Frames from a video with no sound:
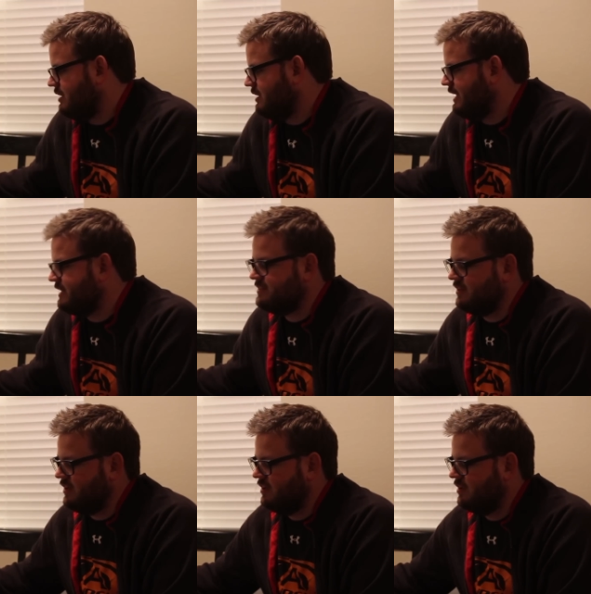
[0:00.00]

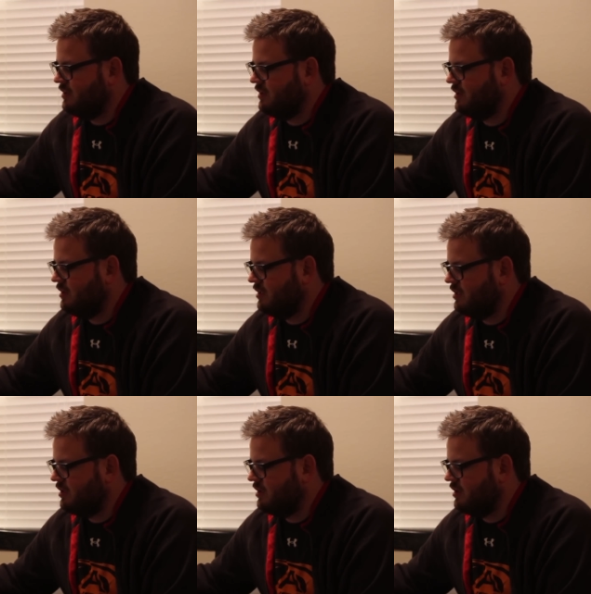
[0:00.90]
Alexa,
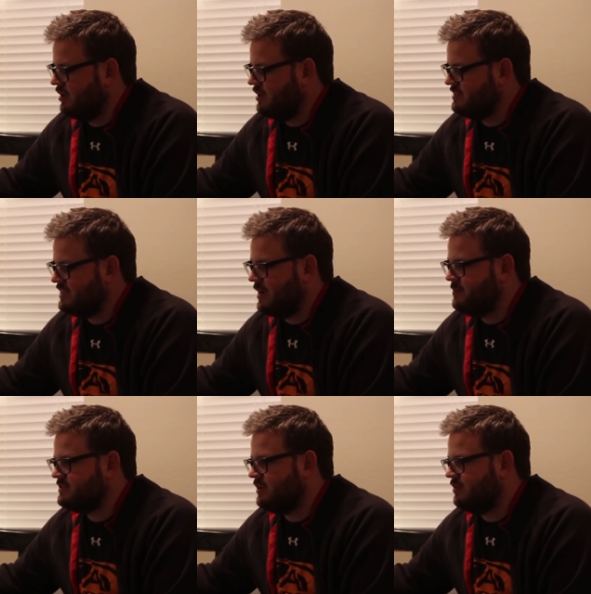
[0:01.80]
is
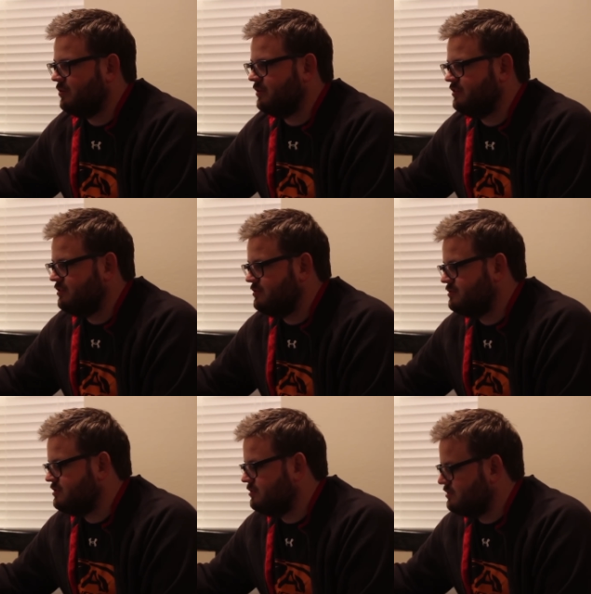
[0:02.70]
Amazon going to
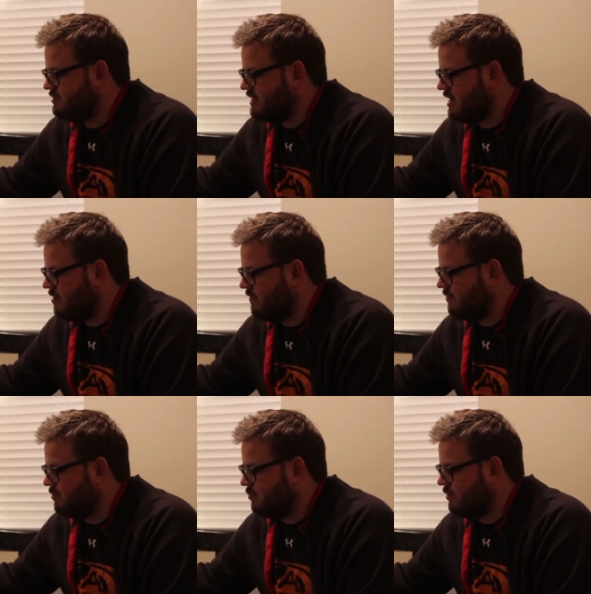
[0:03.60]
use you to take
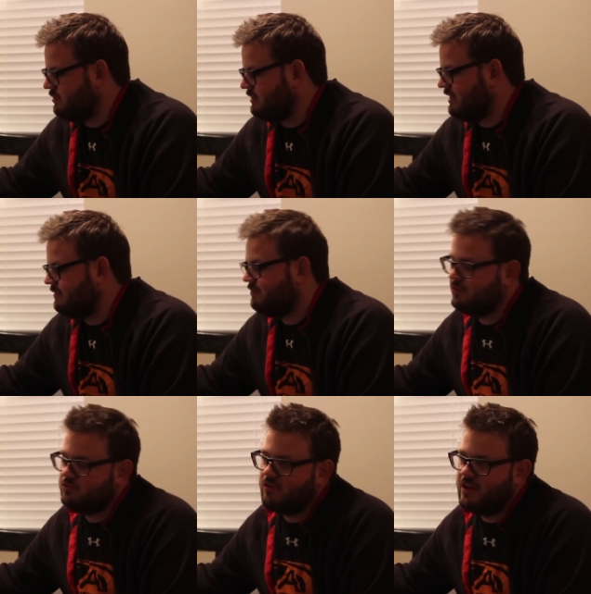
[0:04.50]
over the world and
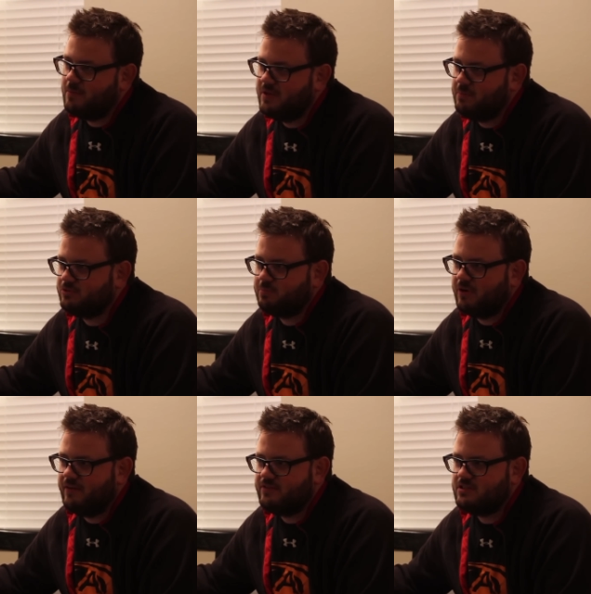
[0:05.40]
infiltrate people's
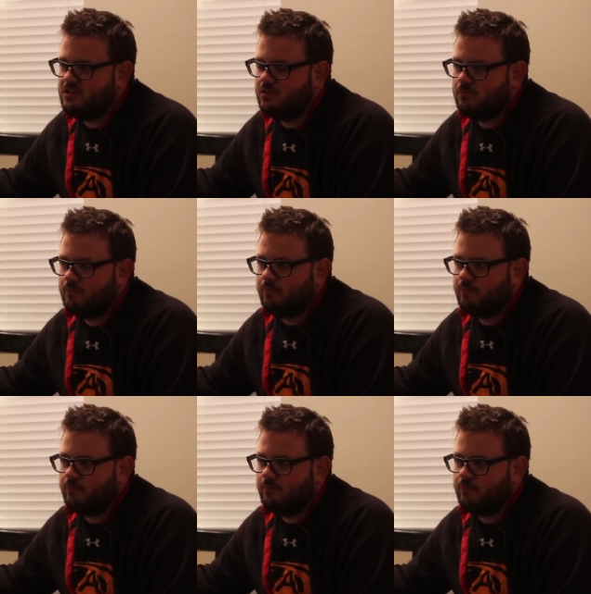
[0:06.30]
privacy?